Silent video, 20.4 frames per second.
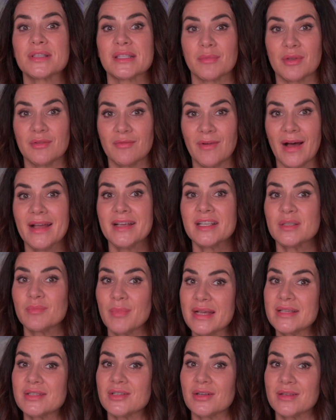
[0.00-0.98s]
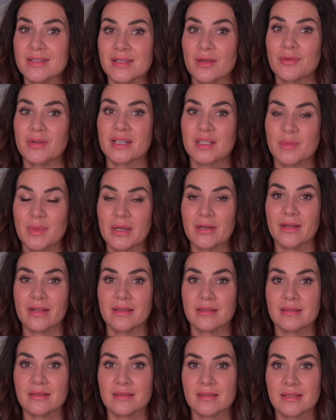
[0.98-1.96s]
some advice based on his own
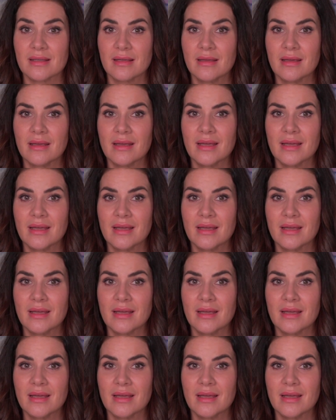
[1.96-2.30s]
experiences.